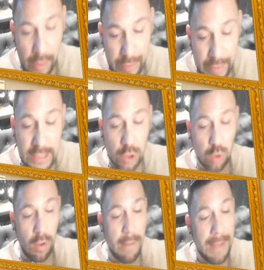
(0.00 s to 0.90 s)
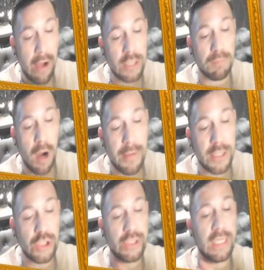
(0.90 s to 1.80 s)
This tool empowers
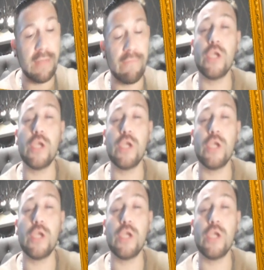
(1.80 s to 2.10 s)
barbers to deliver